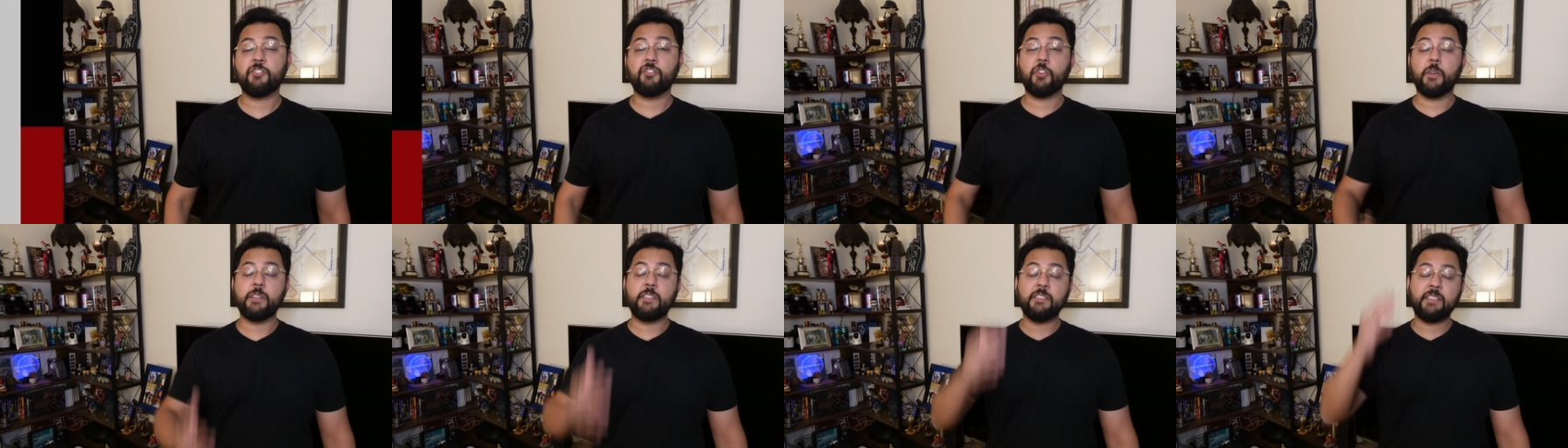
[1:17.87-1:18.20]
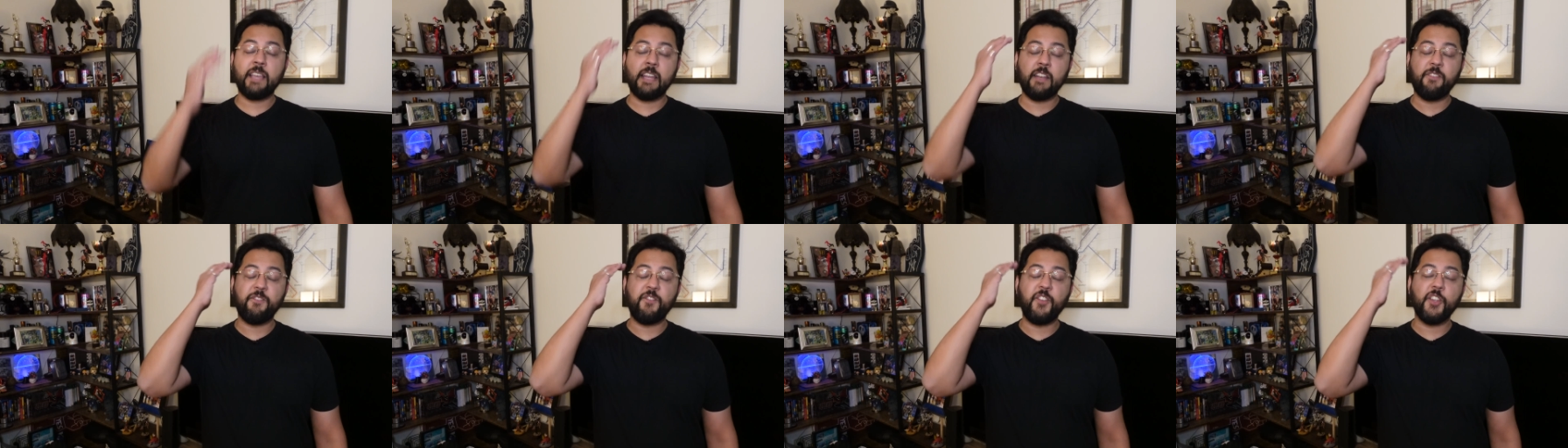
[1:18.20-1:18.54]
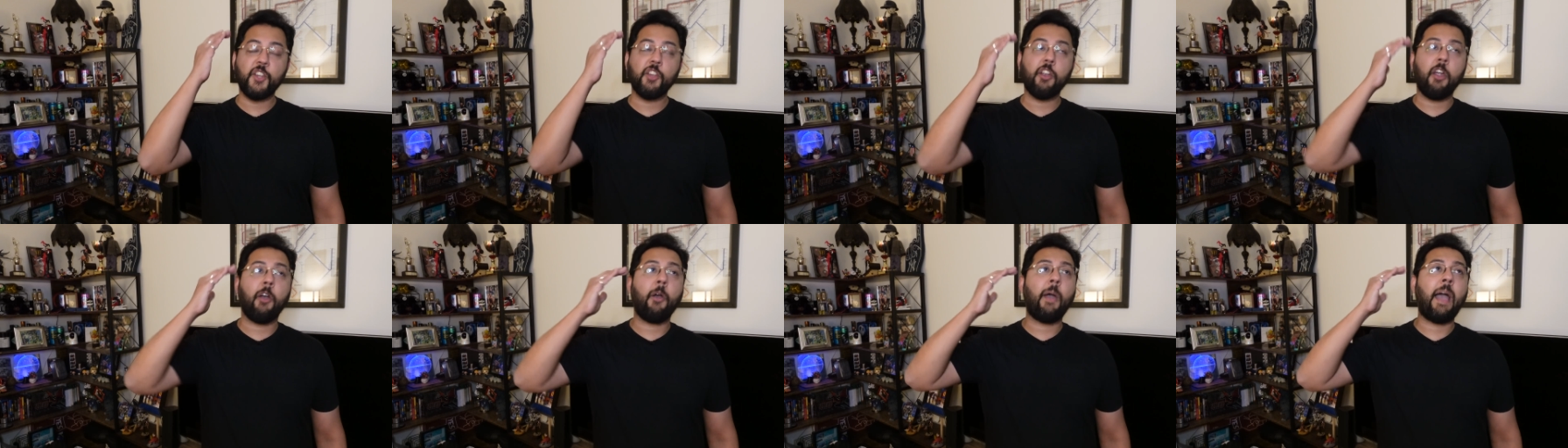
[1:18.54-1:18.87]
So I just had to
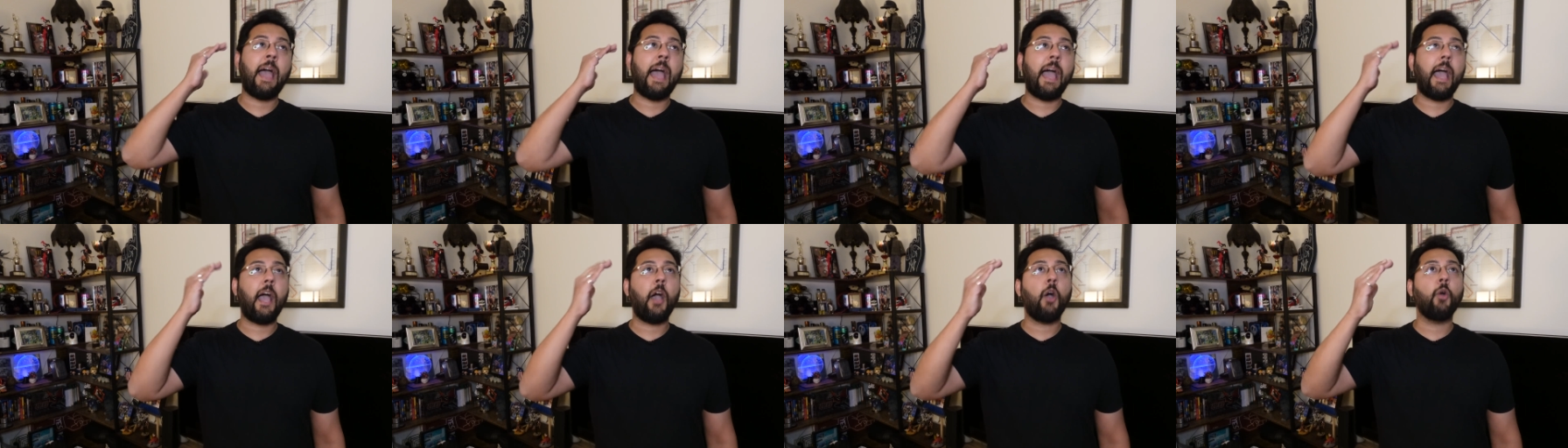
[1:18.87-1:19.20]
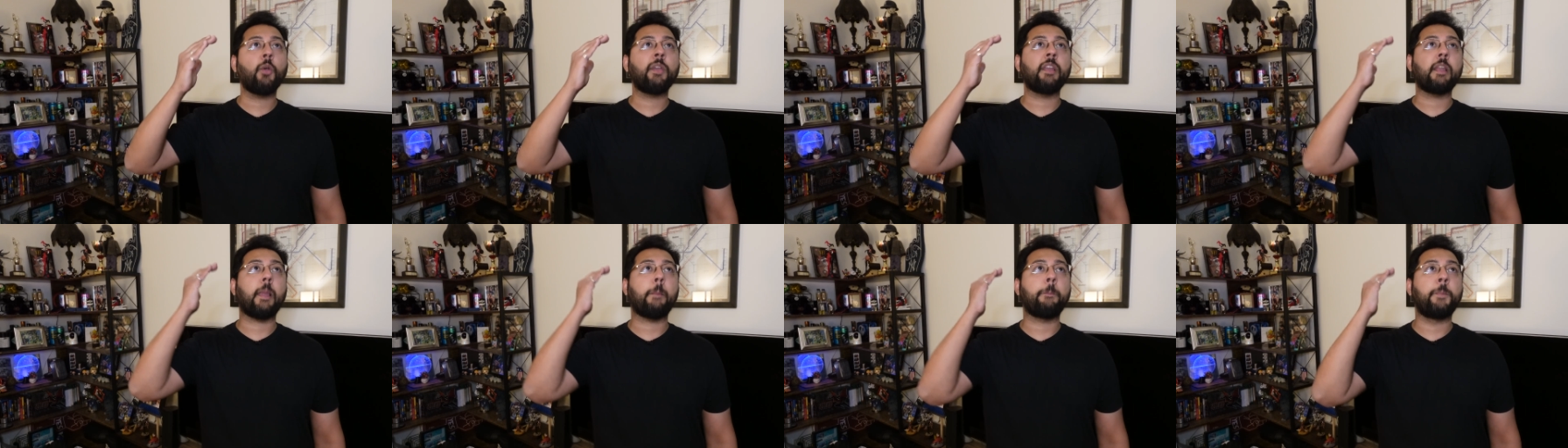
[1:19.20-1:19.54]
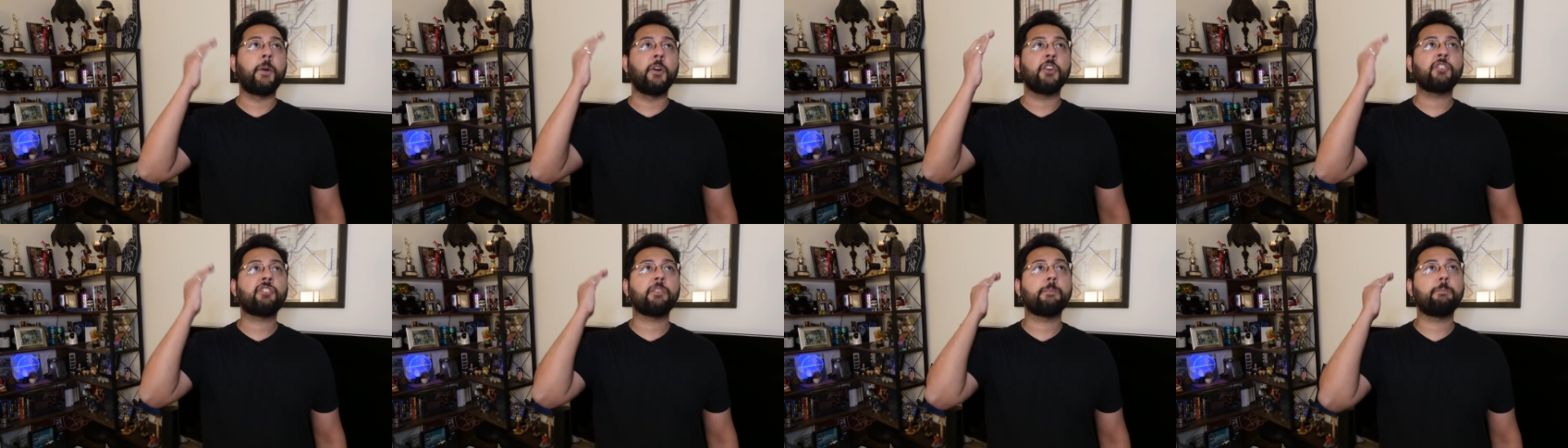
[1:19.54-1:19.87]
figure out how can I
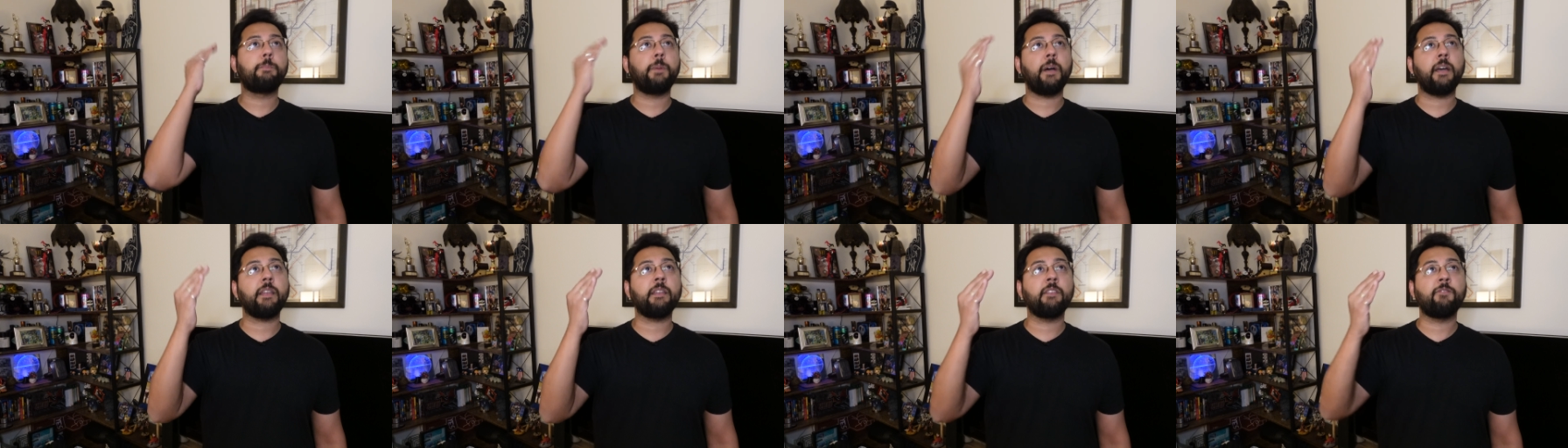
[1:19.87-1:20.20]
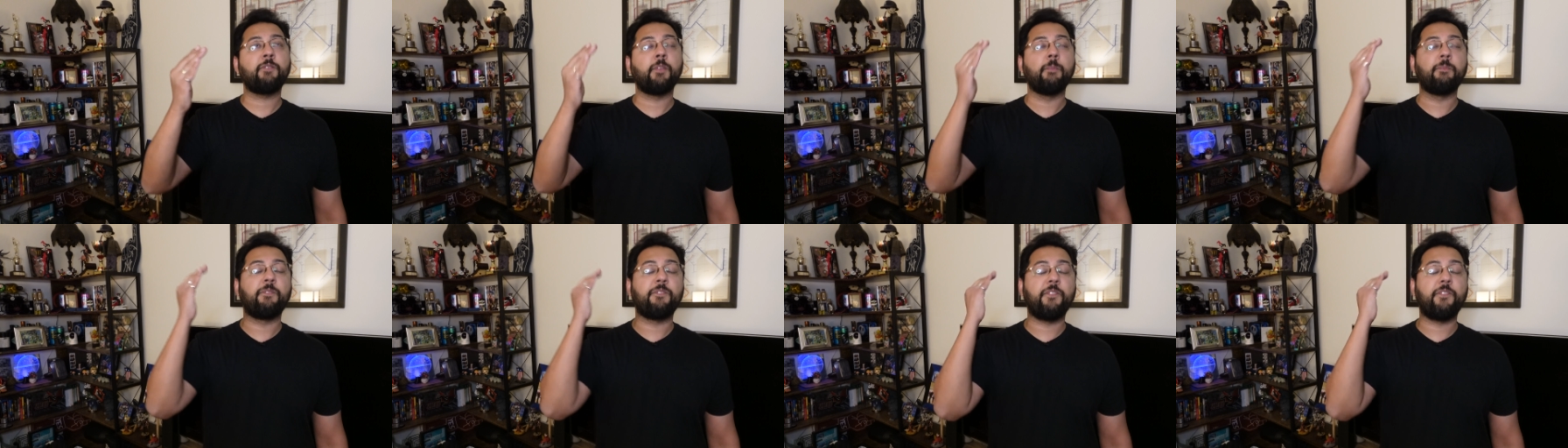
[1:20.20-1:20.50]
push a button from